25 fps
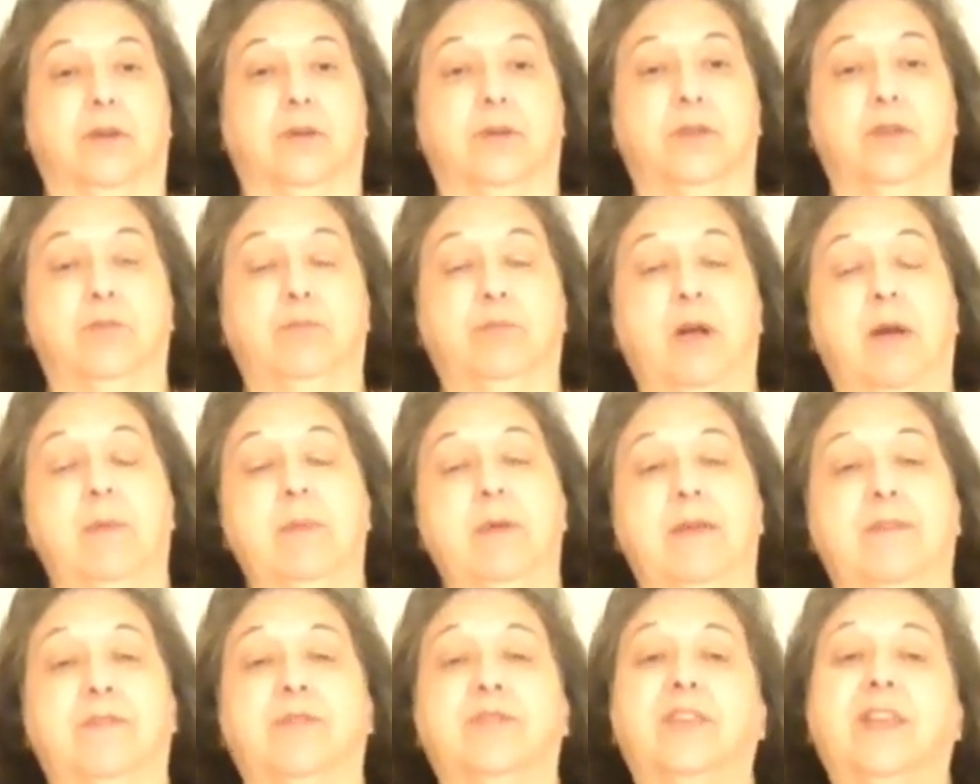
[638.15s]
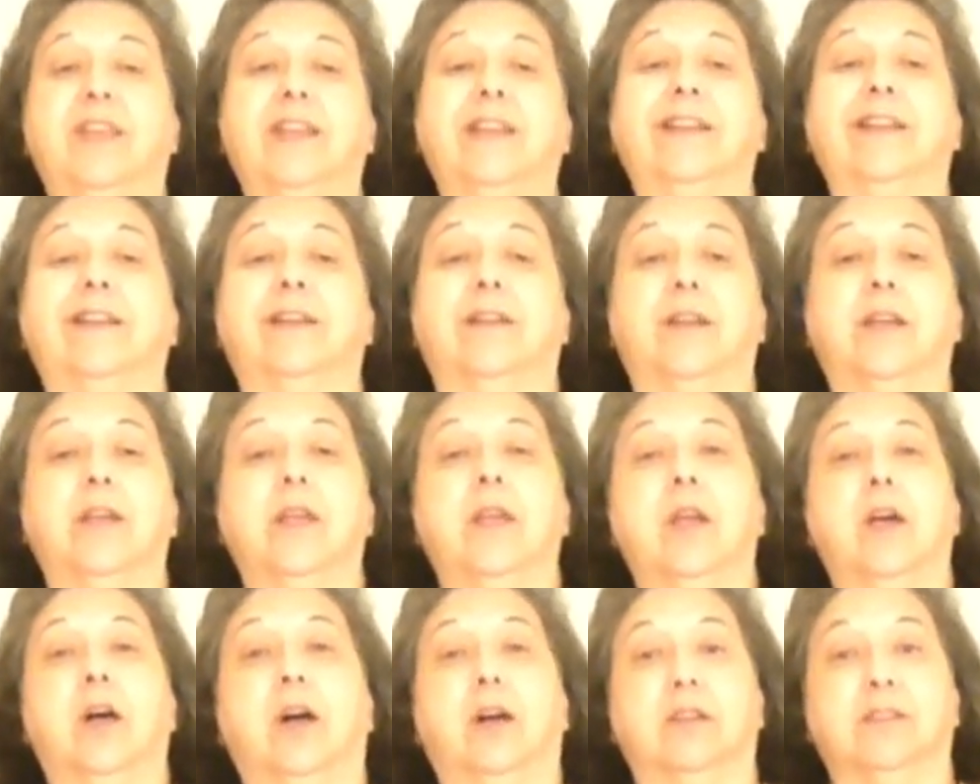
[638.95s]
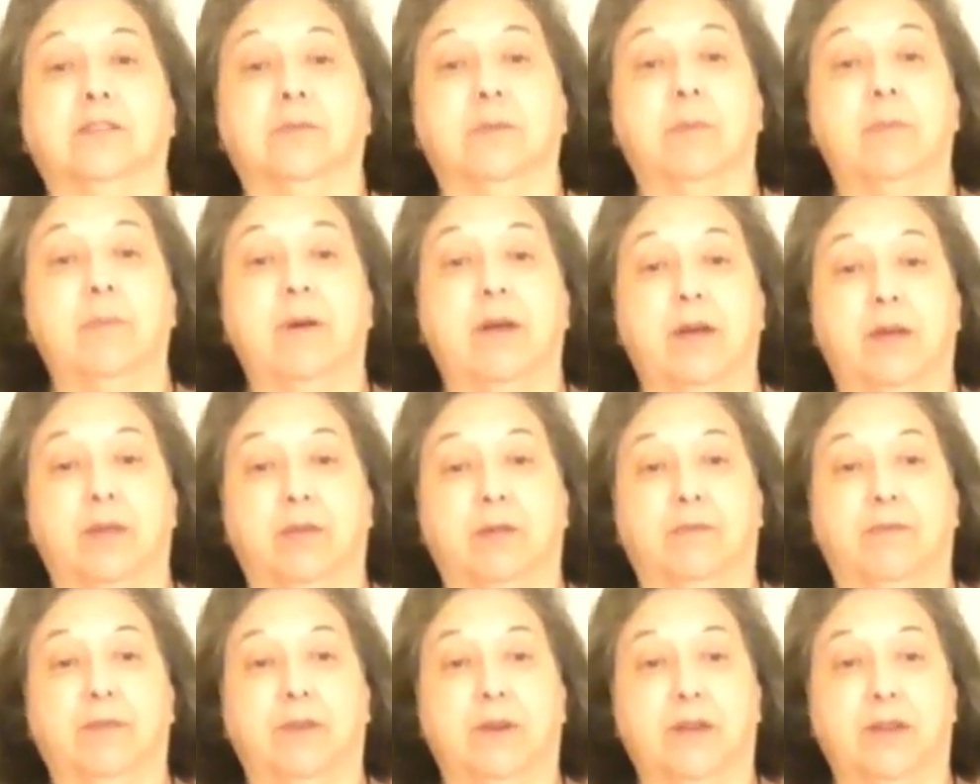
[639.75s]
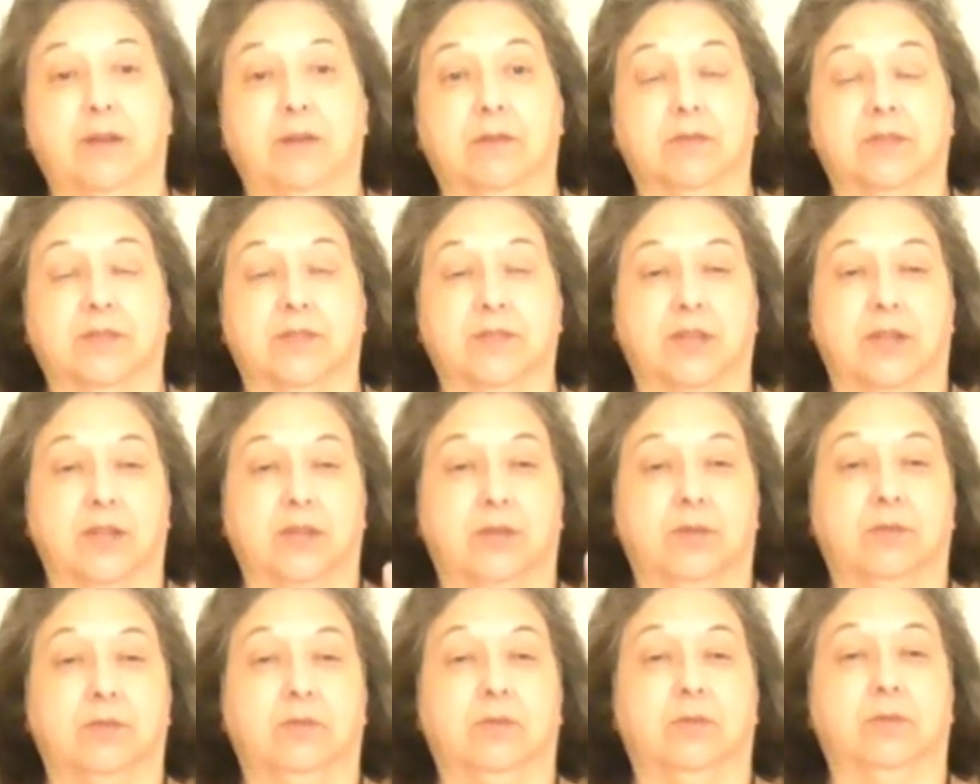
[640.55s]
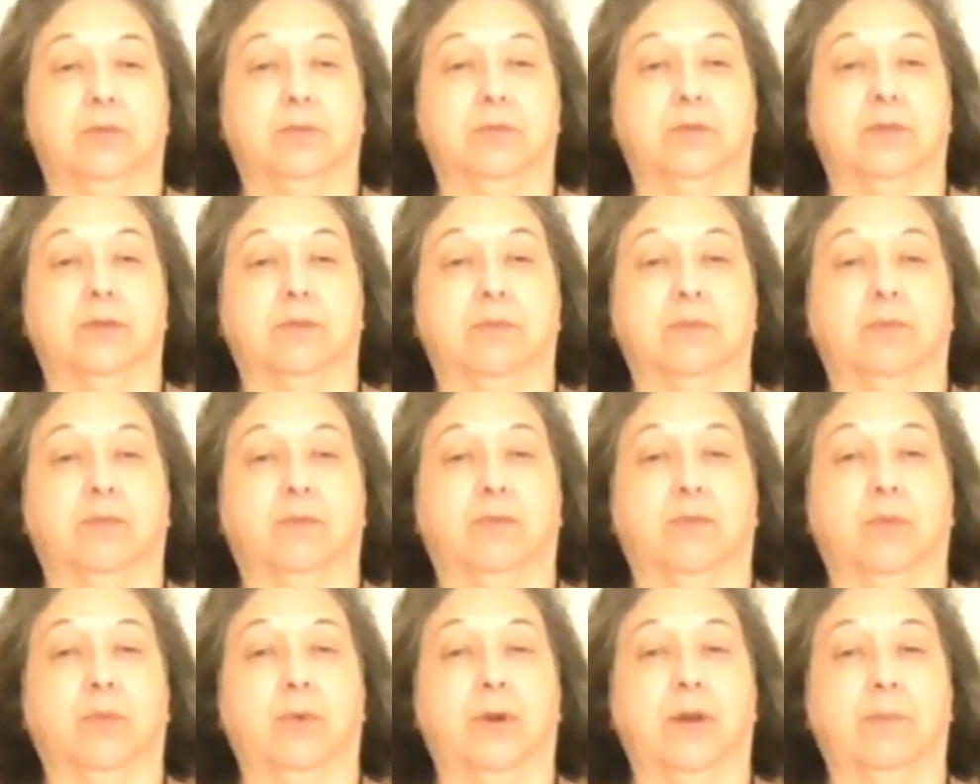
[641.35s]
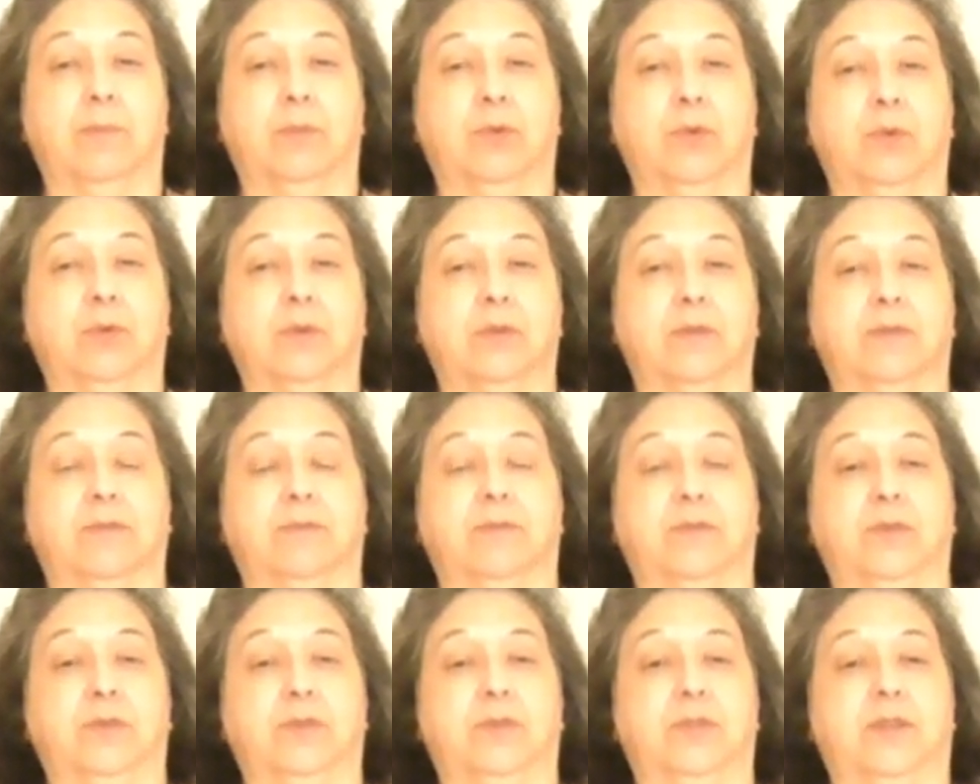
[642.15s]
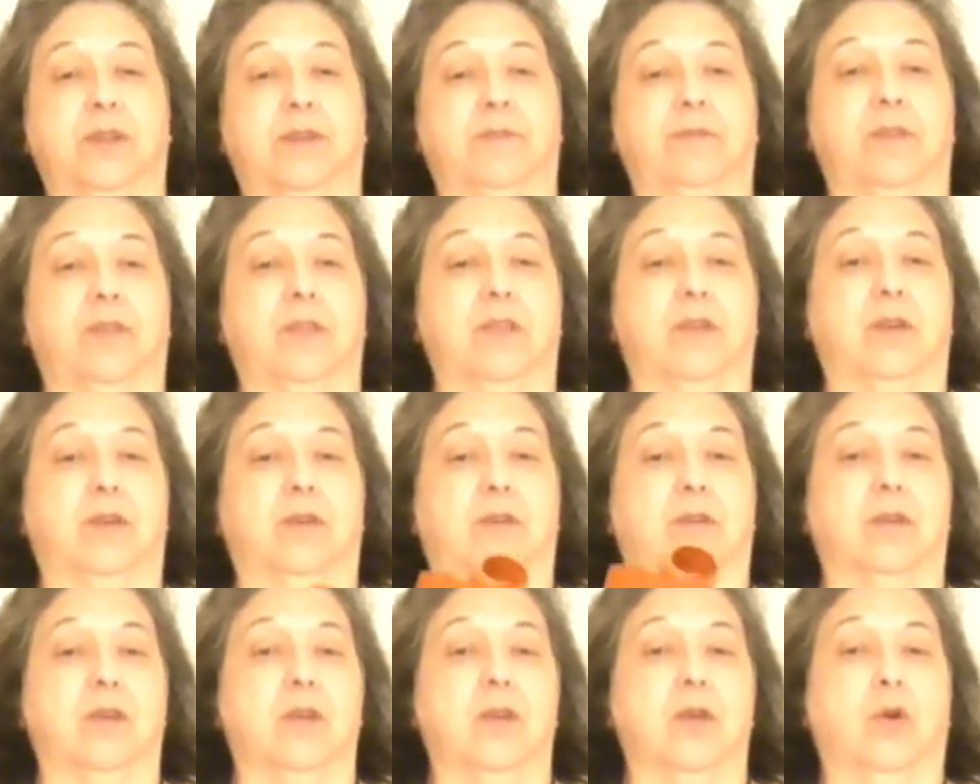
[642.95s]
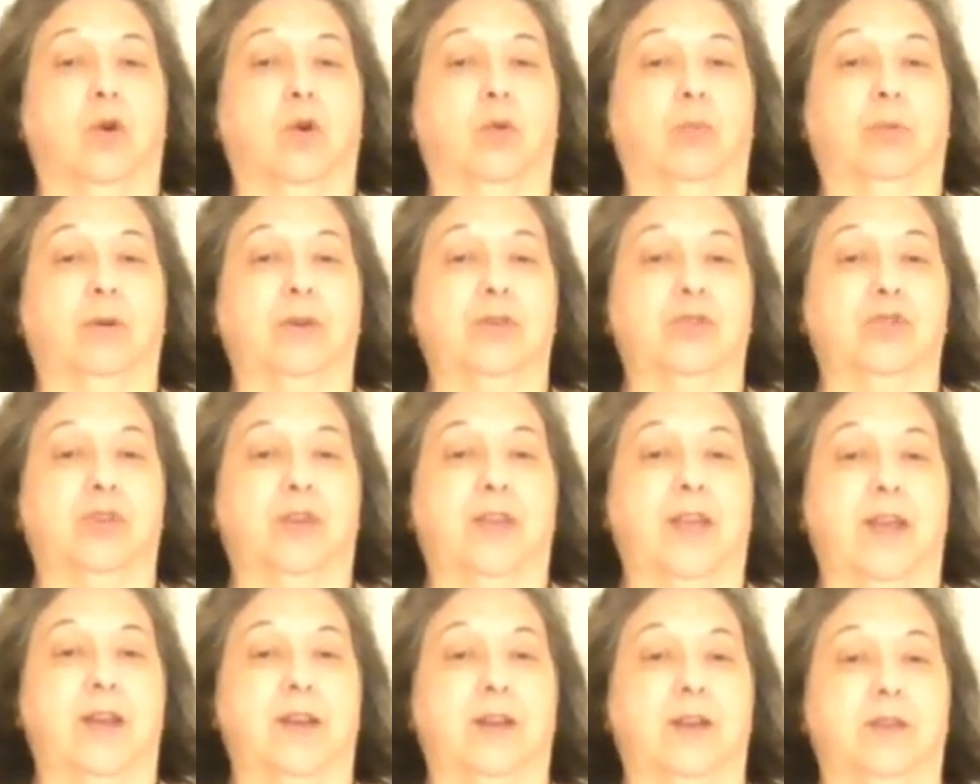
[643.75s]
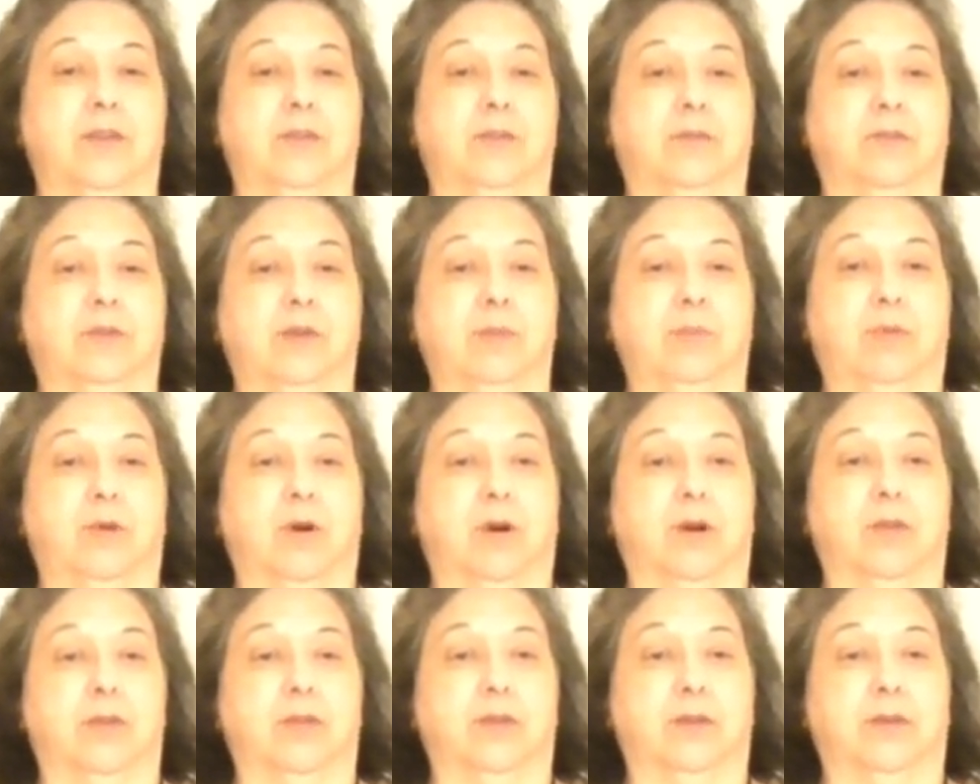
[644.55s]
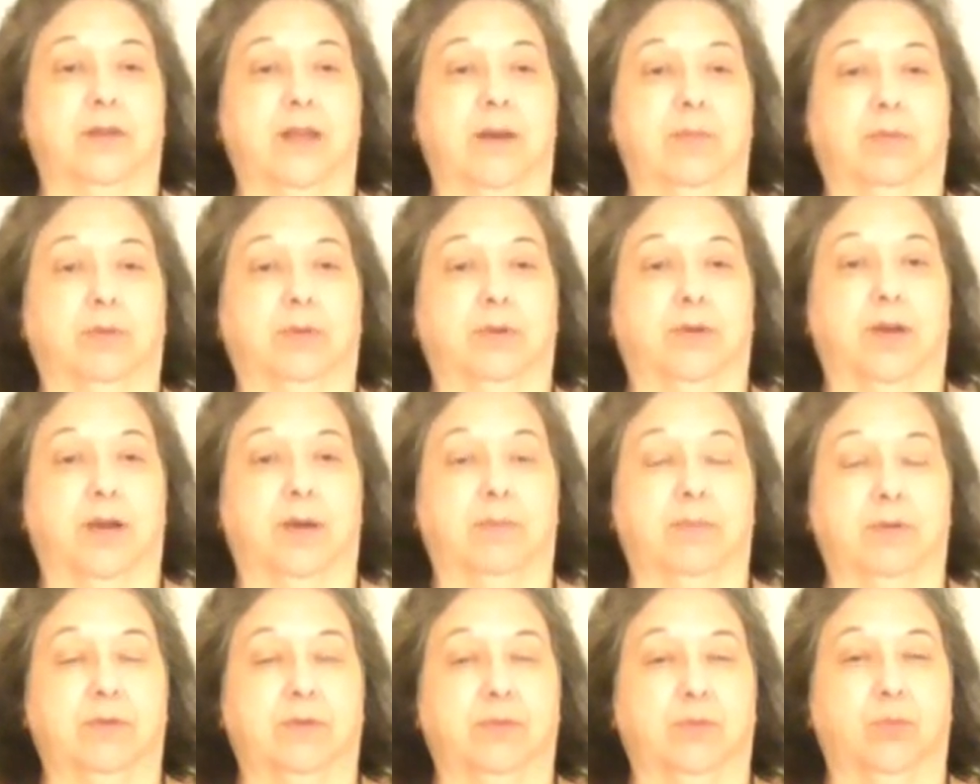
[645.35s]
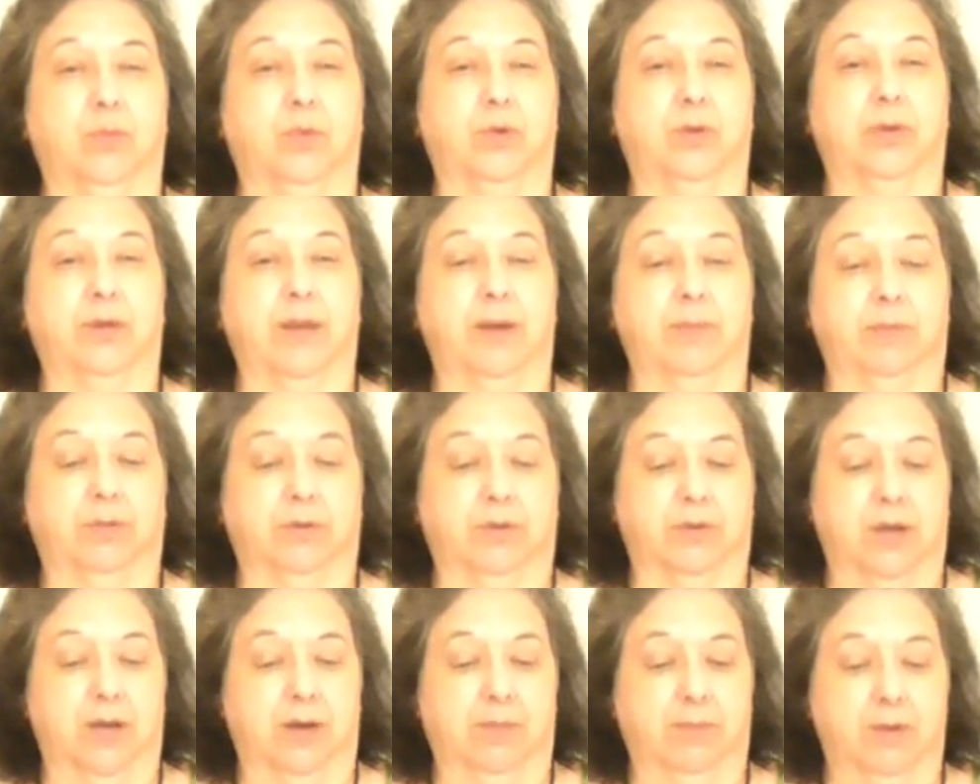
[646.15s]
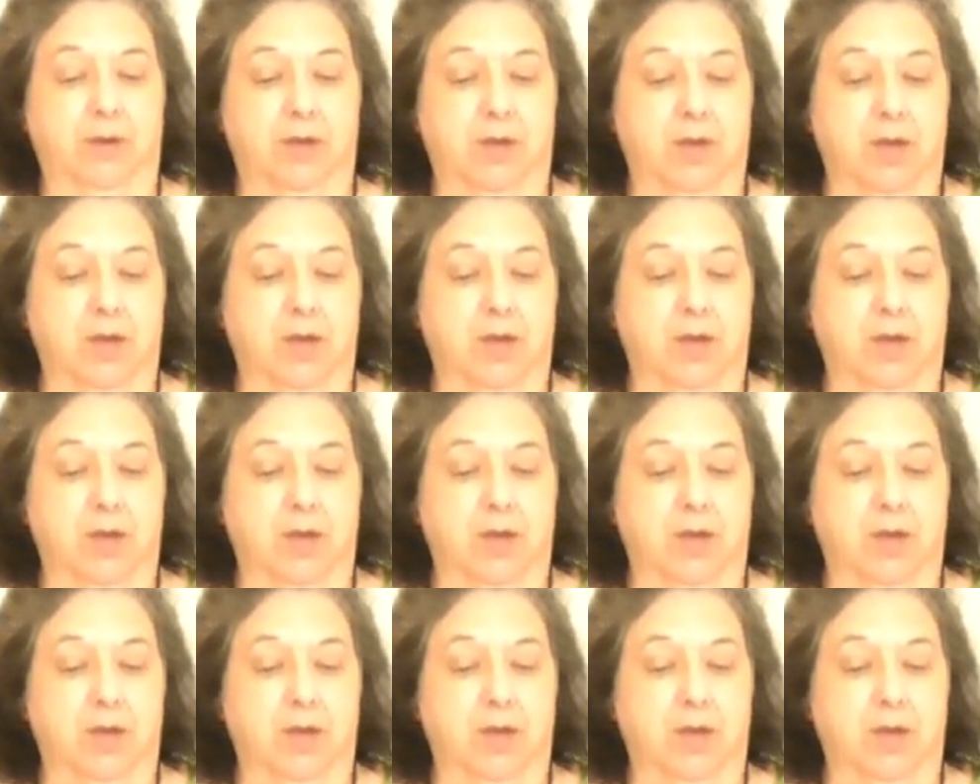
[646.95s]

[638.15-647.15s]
You probably have seen it on some of my other videos, because I do some, when I'm doing some food stuff in there, or pressure canning, you'll see part of the tabletop. It's a wood tabletop